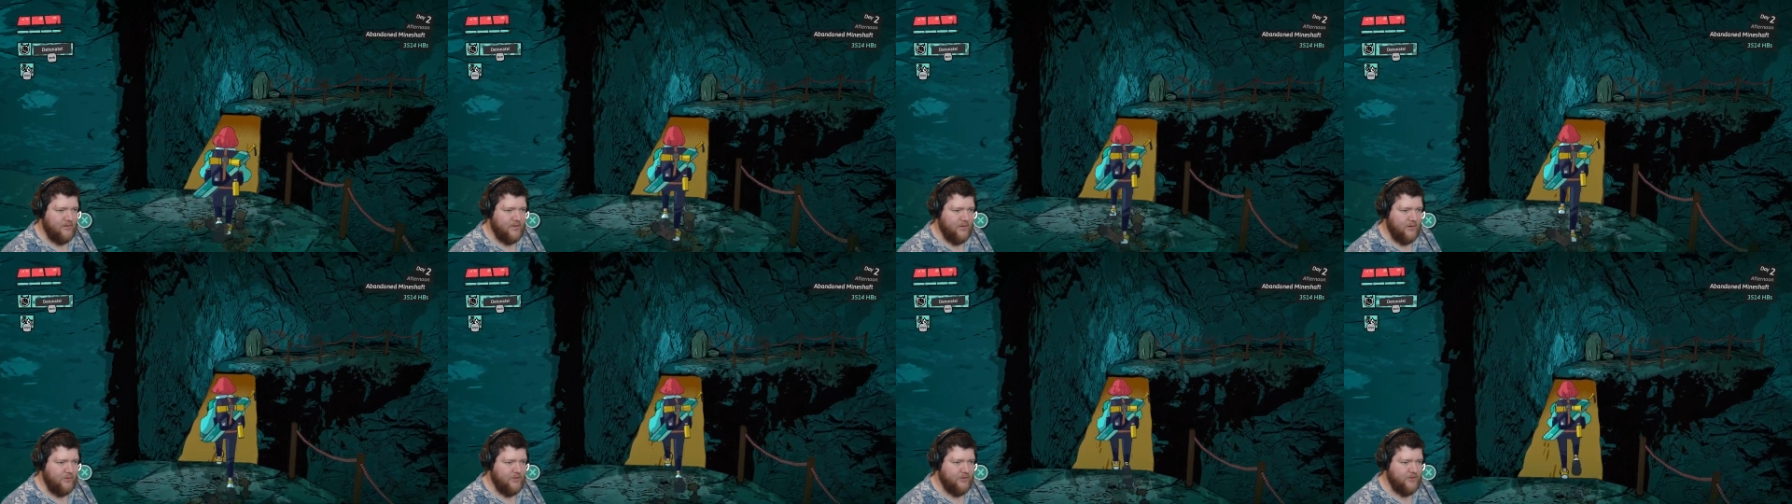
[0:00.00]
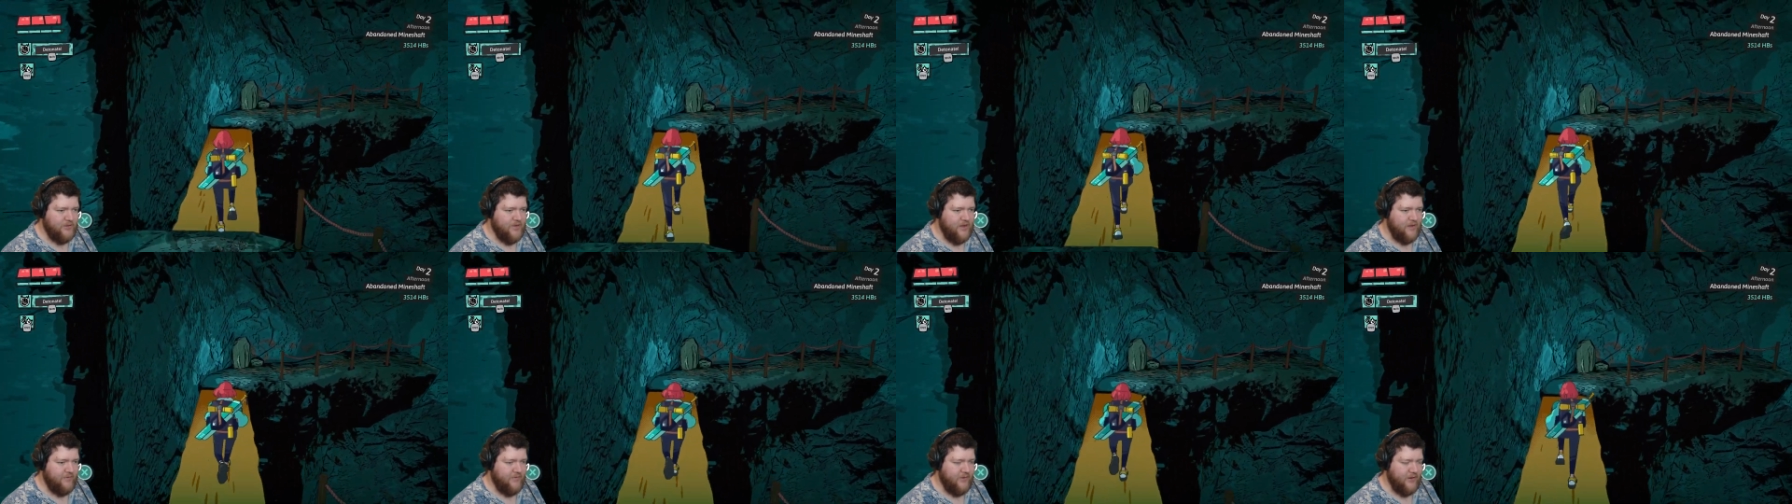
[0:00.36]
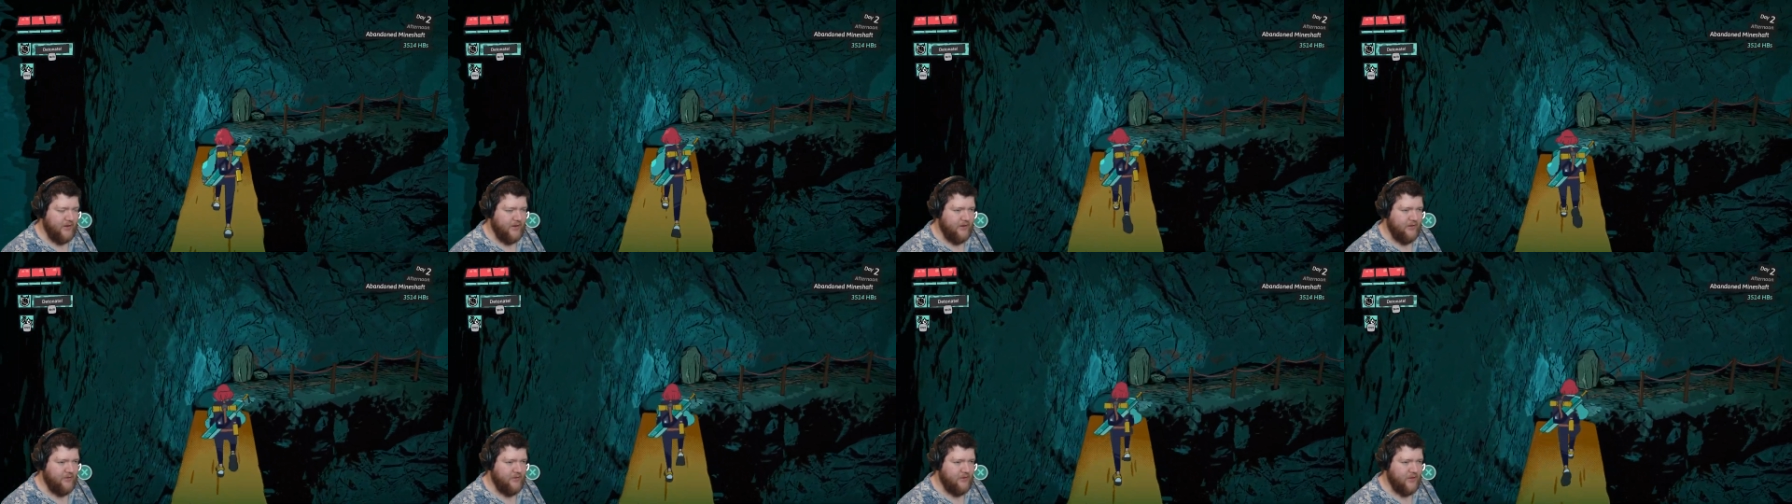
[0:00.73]
that was
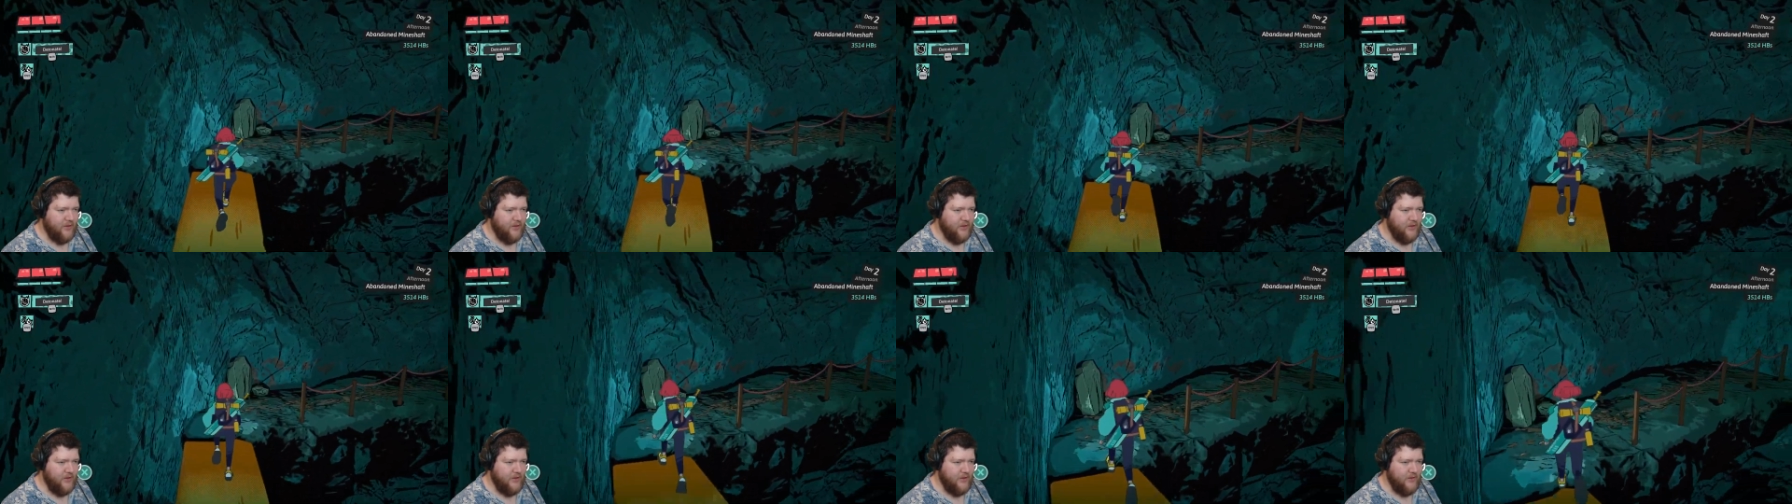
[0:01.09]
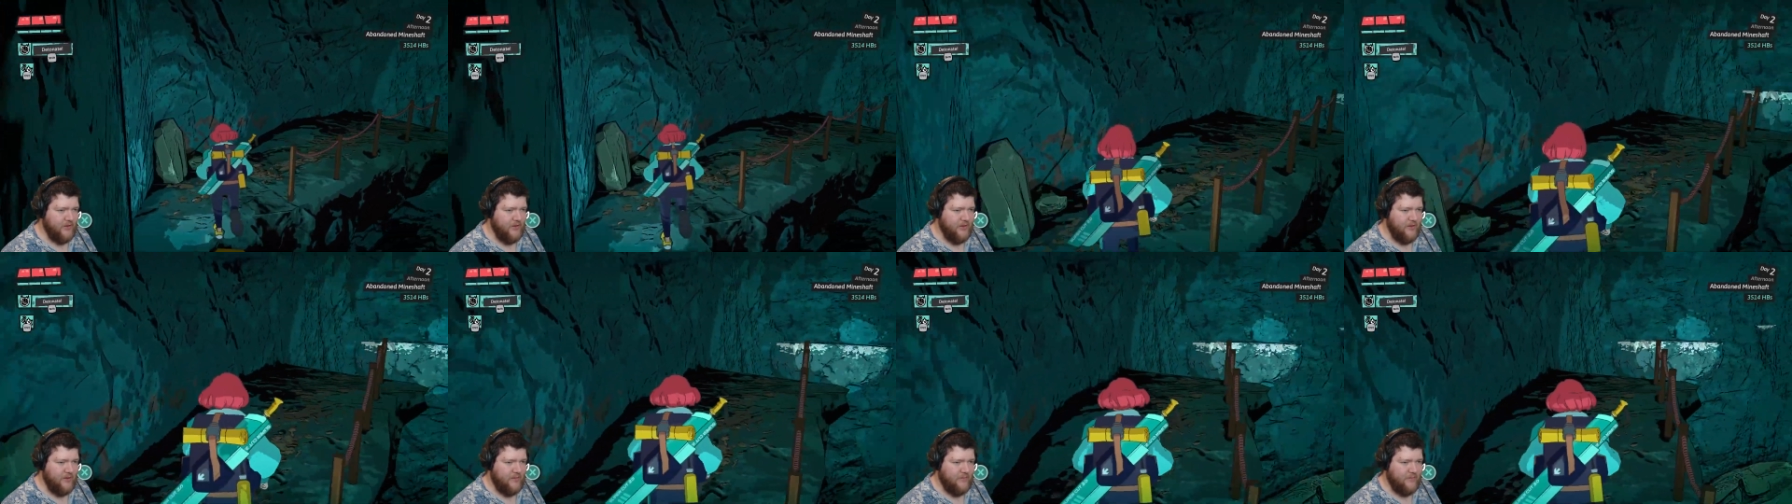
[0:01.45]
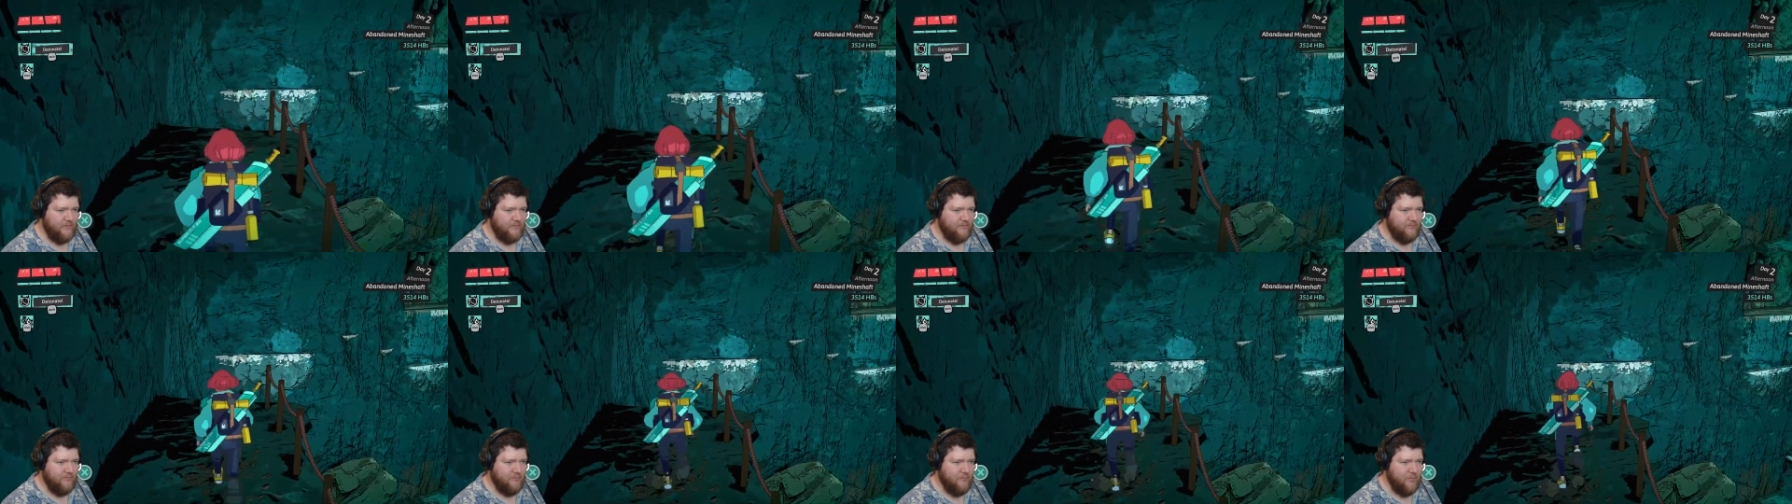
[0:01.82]
definitely the
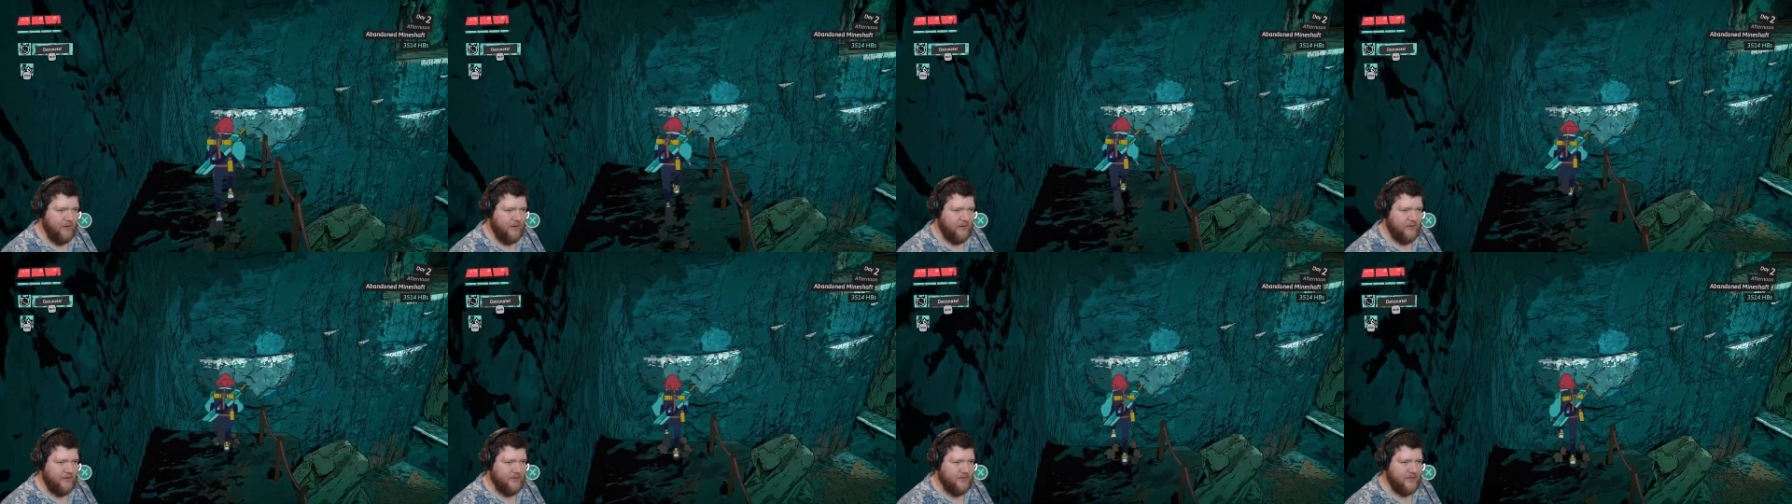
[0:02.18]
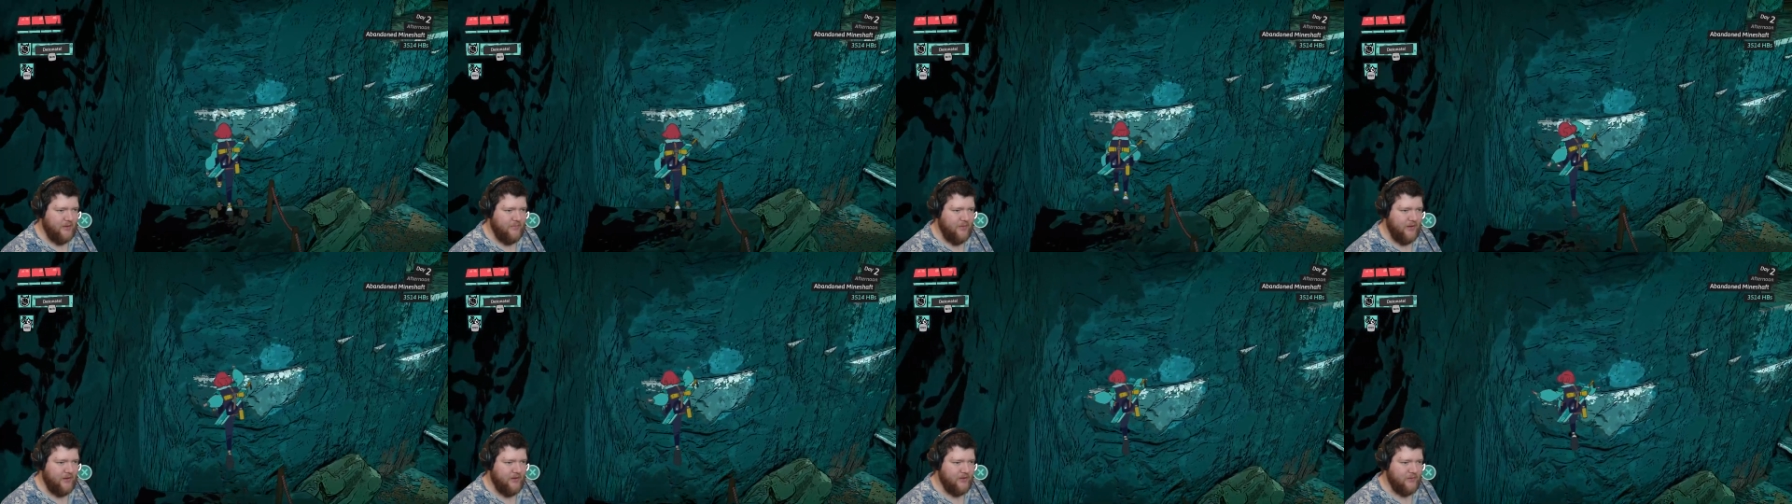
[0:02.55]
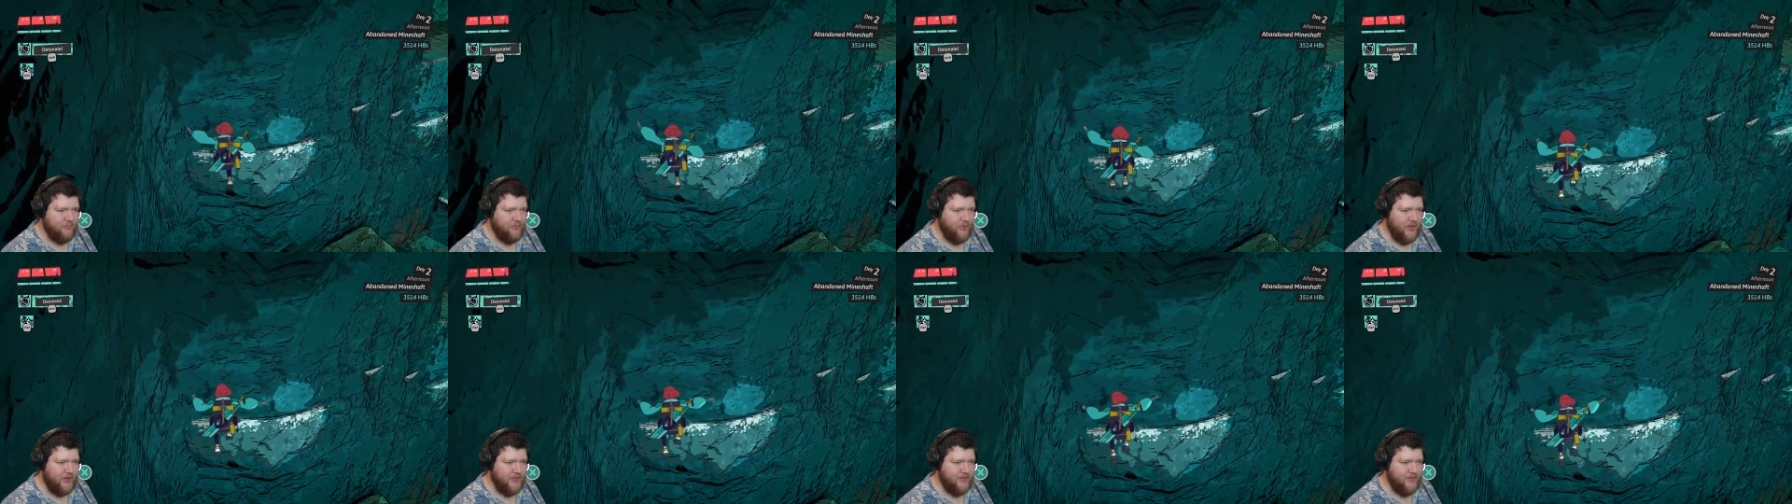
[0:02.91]
buttons I meant to
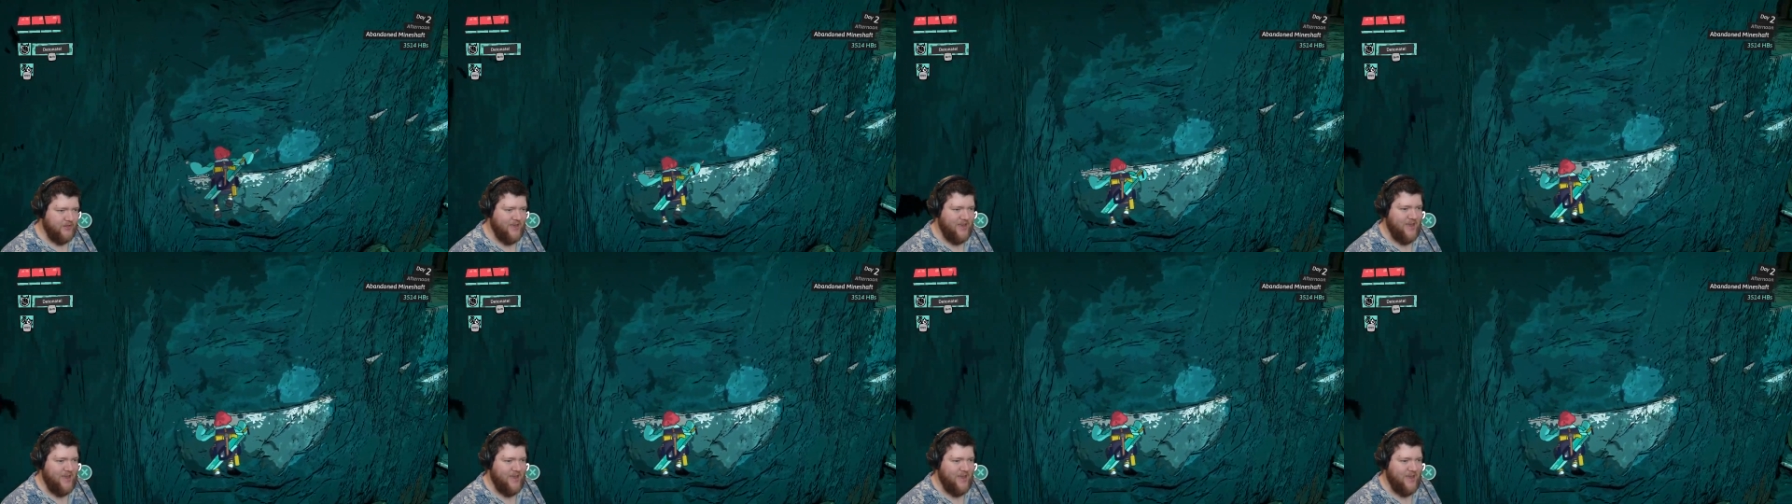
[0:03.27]
press